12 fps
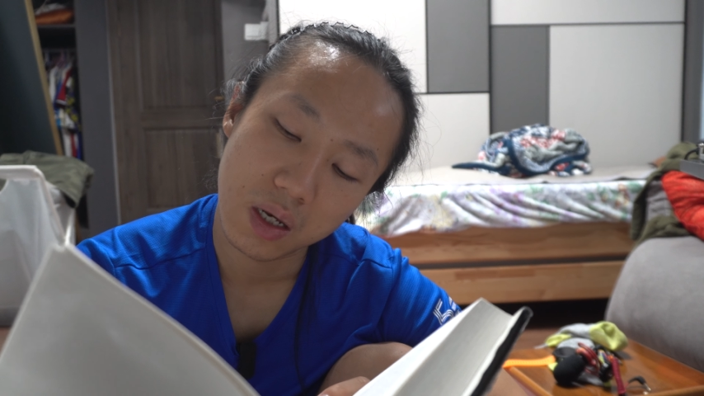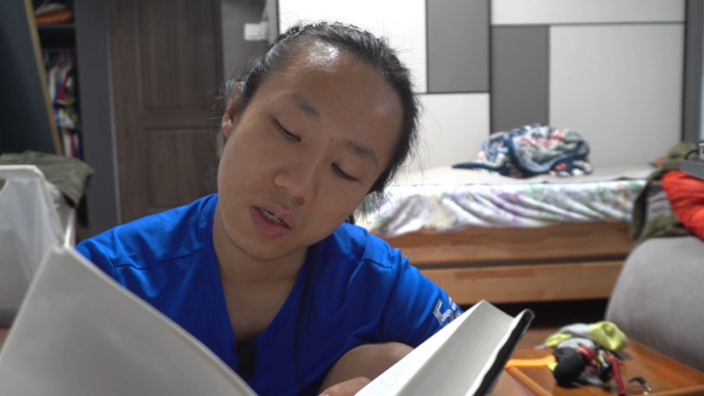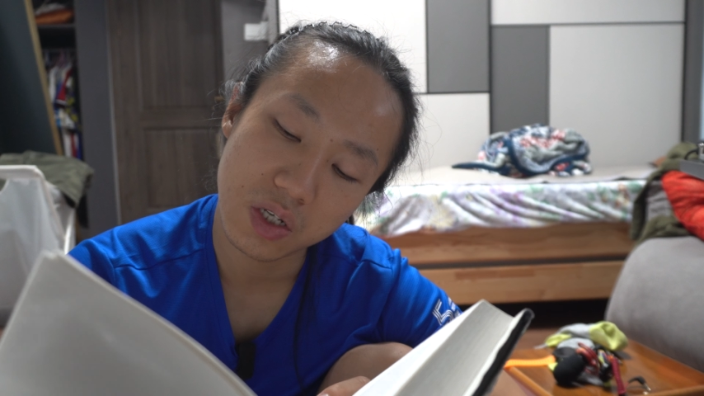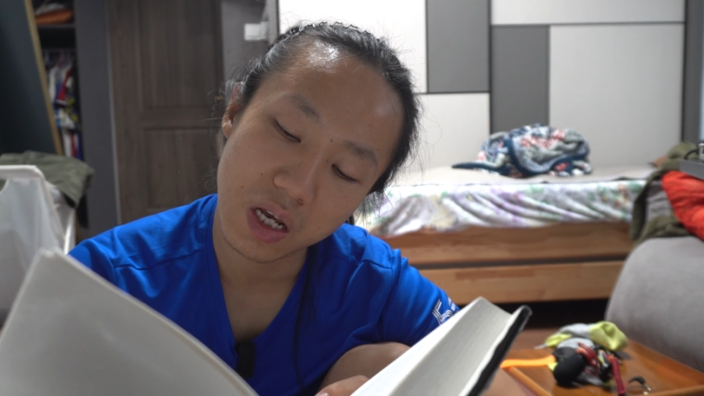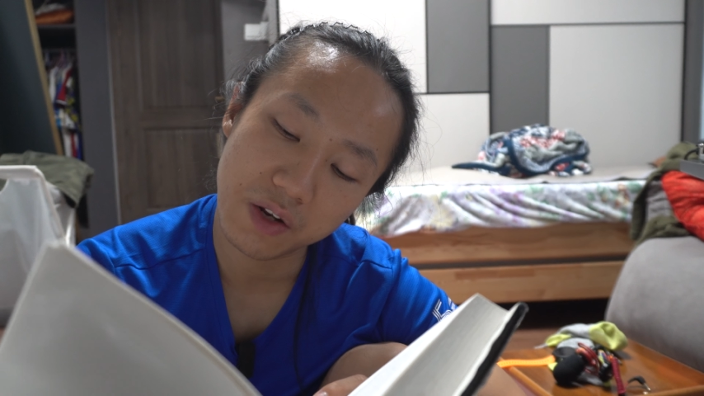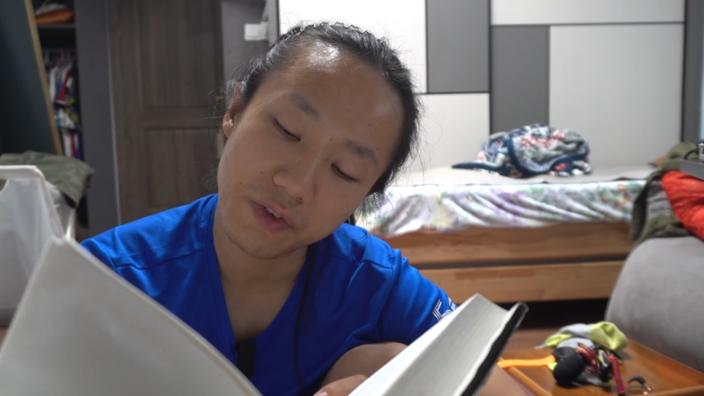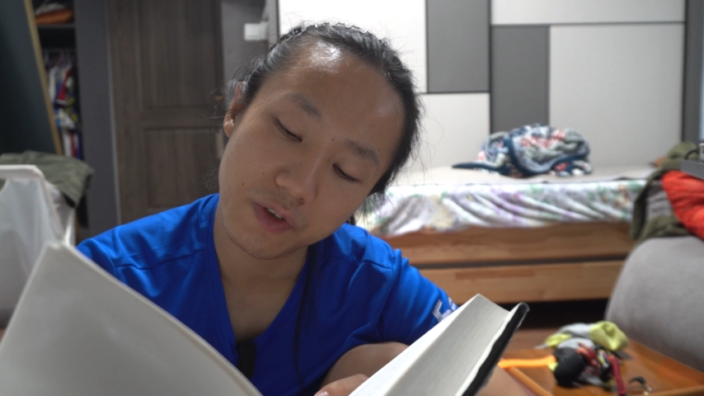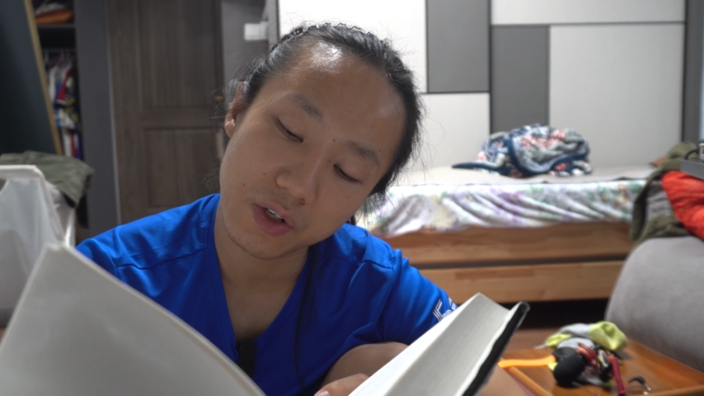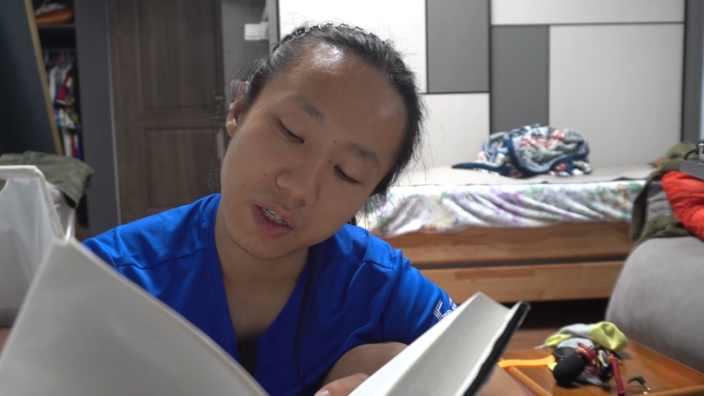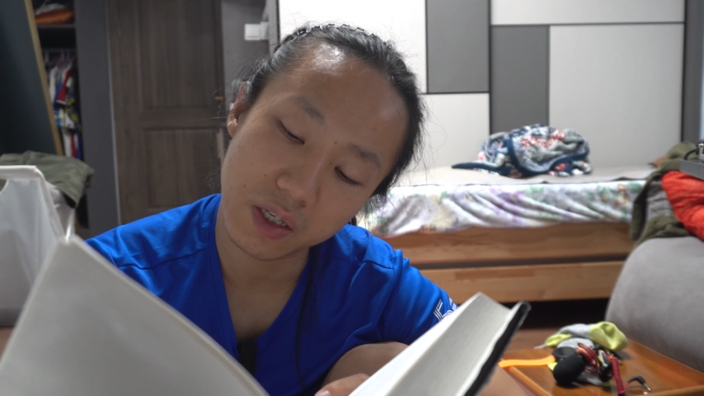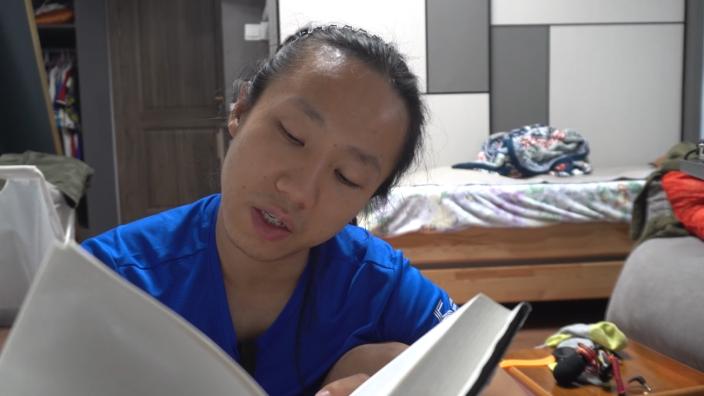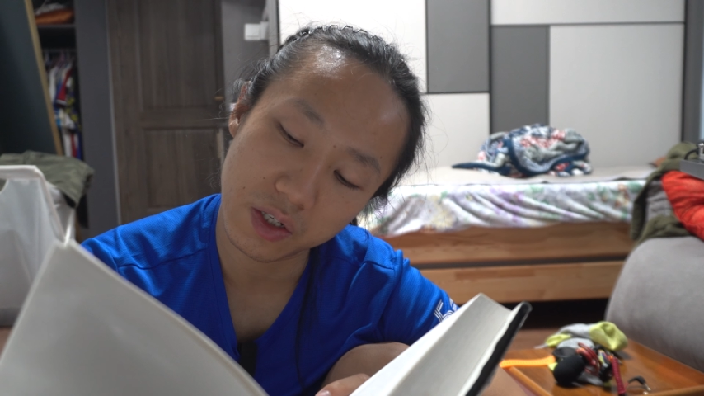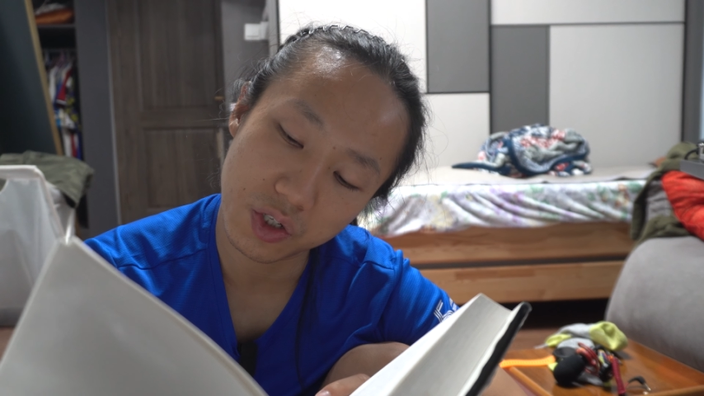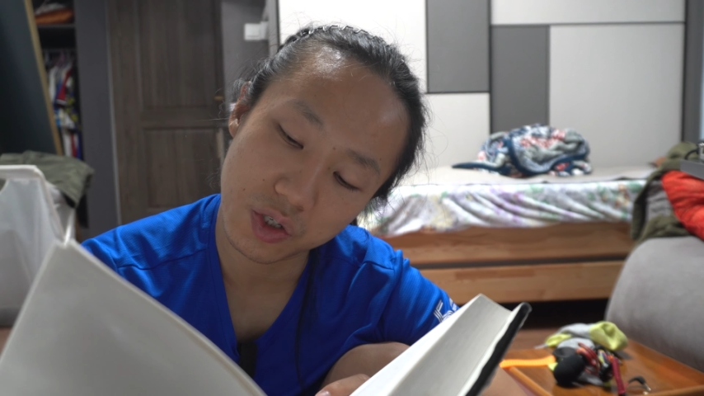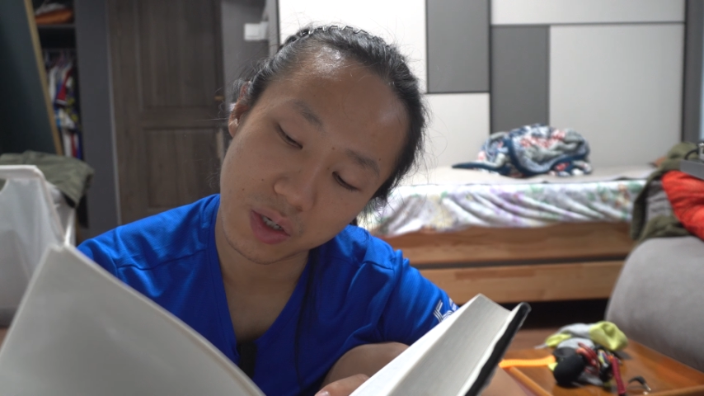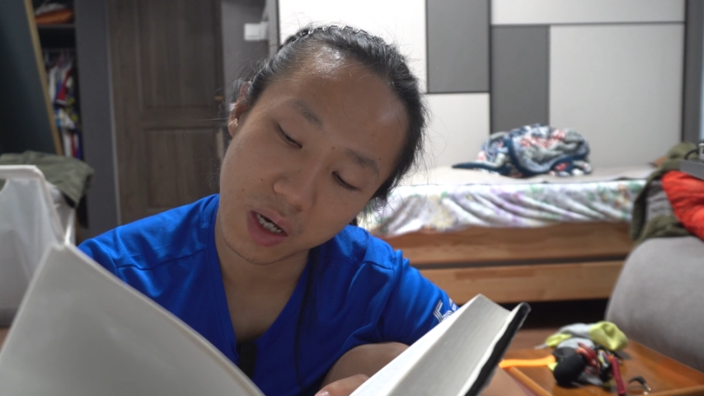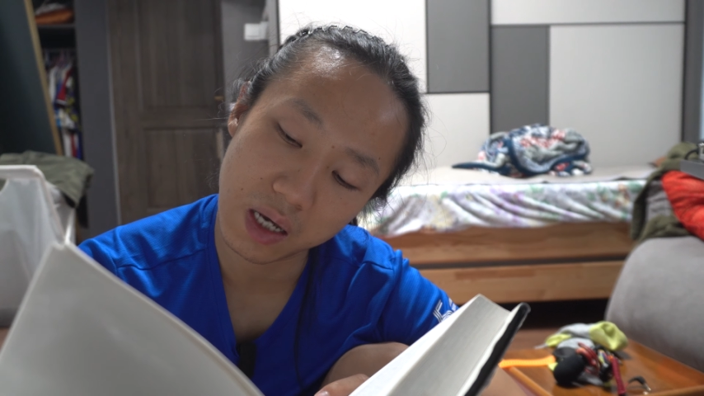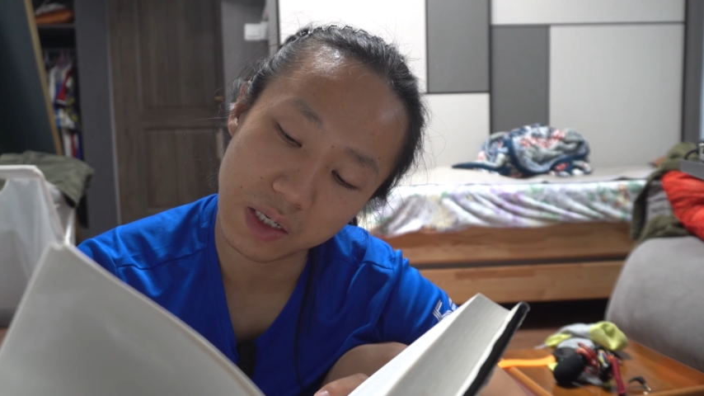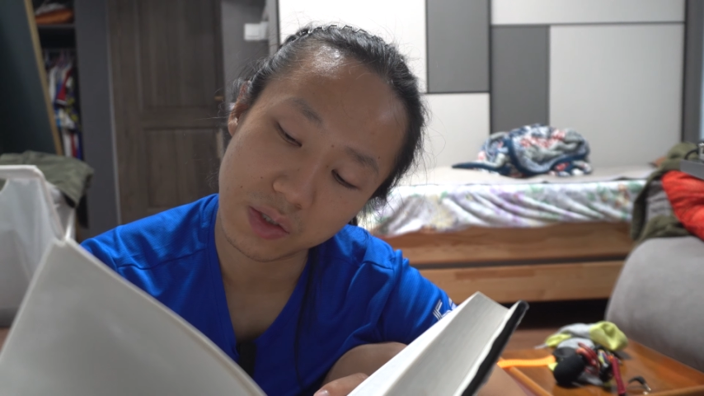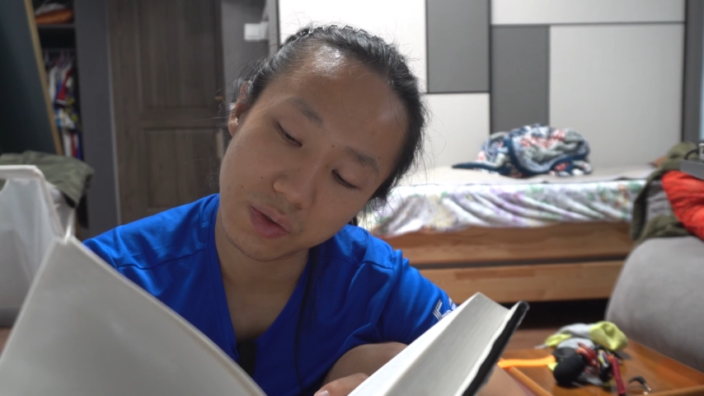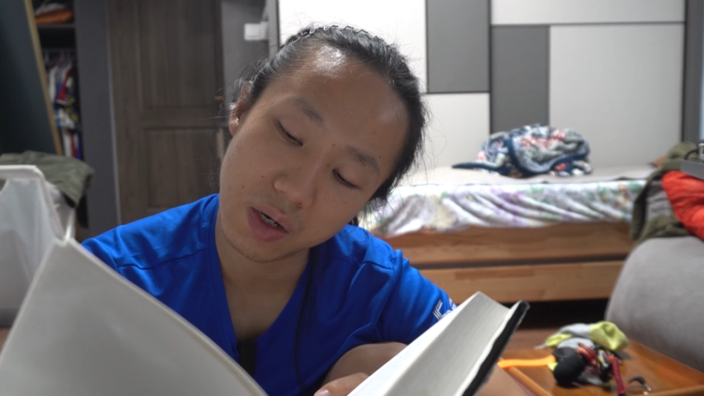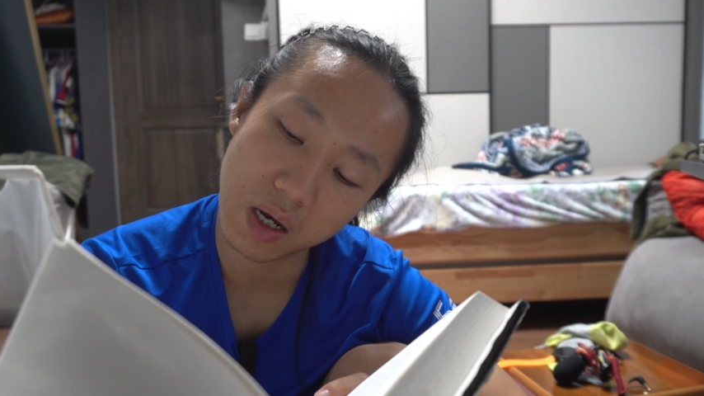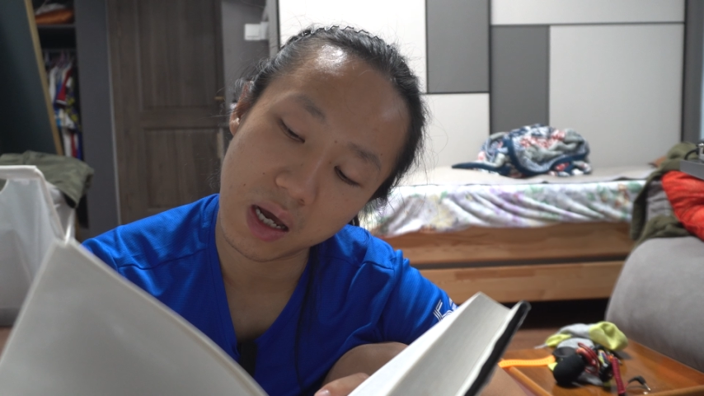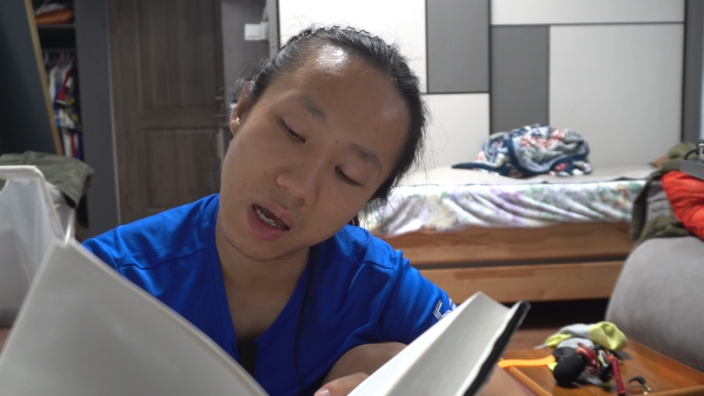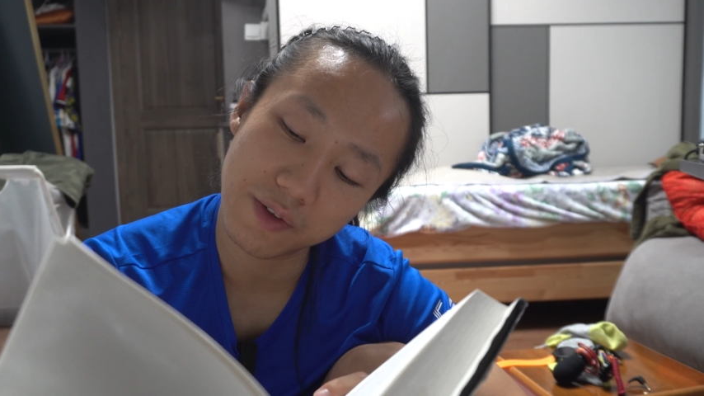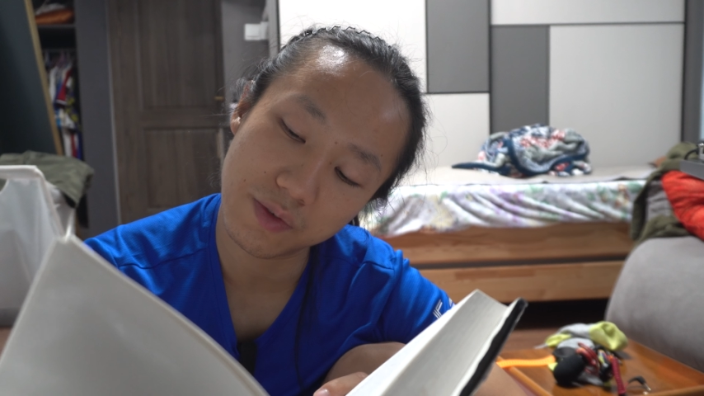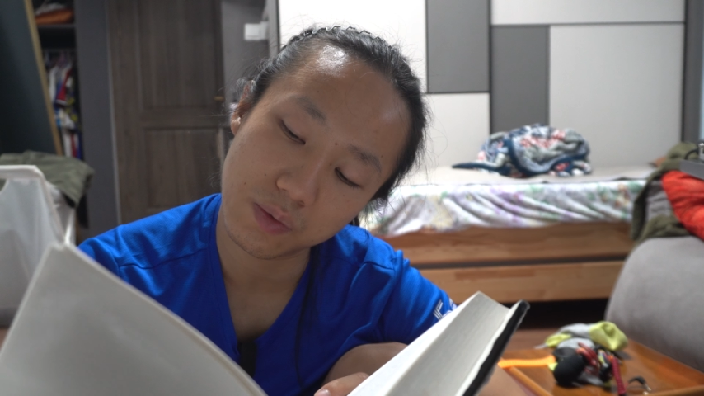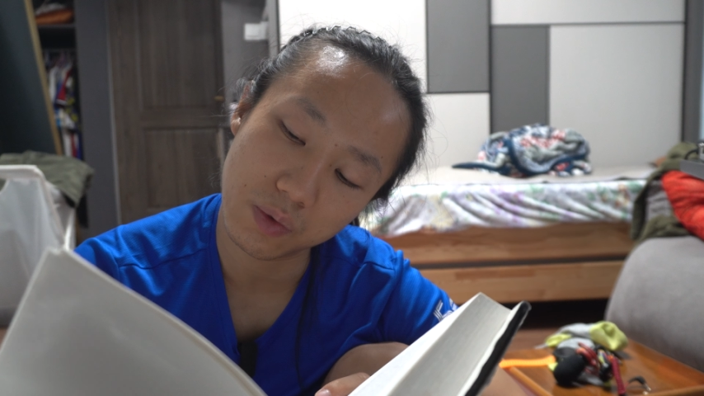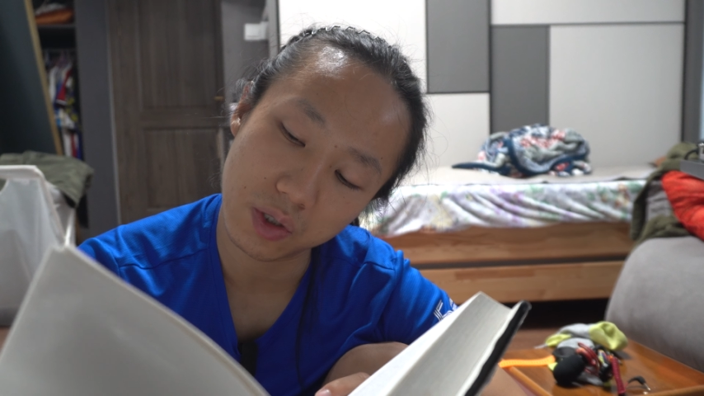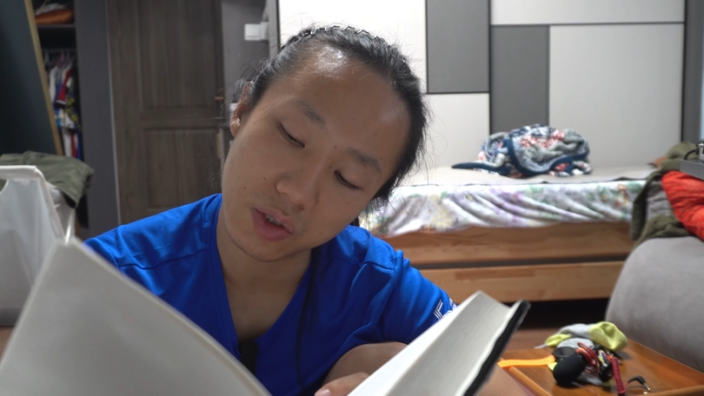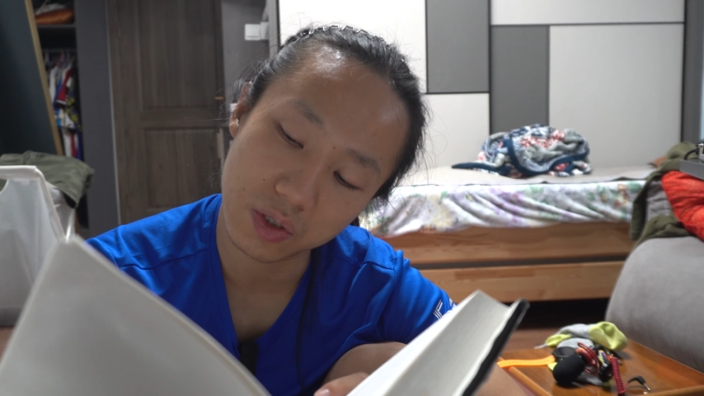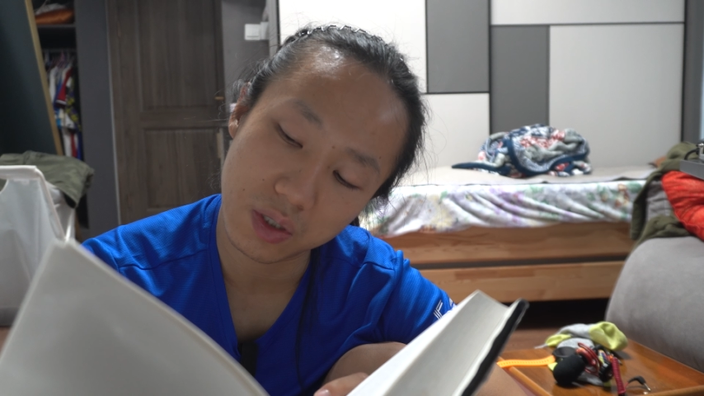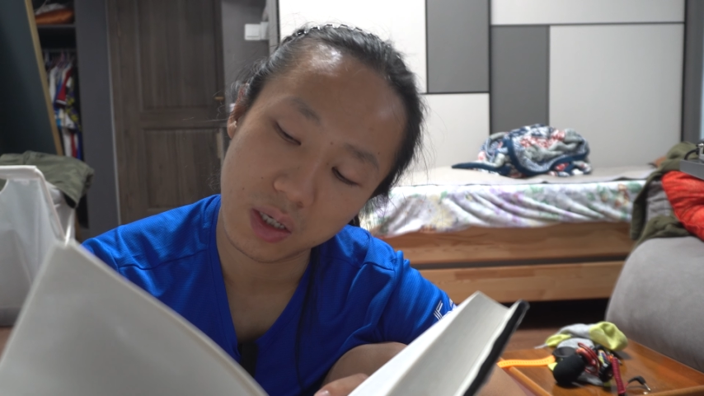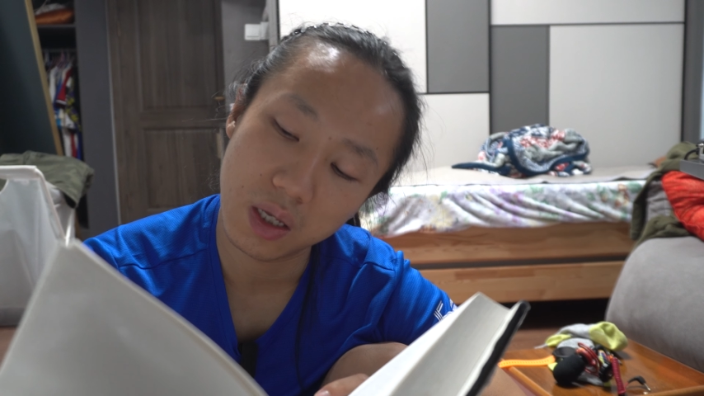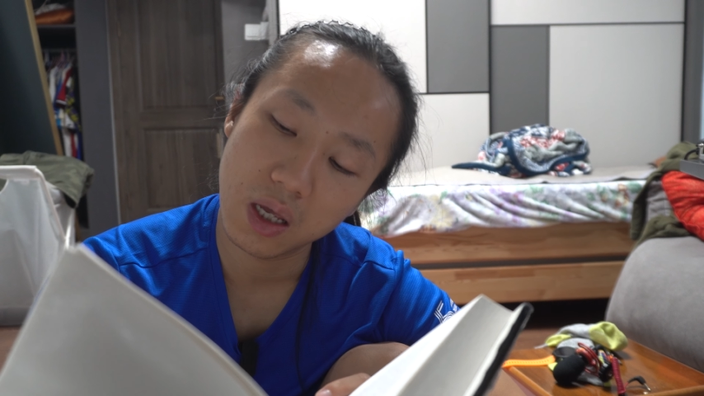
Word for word: Jennifer Kish, I do not have the words.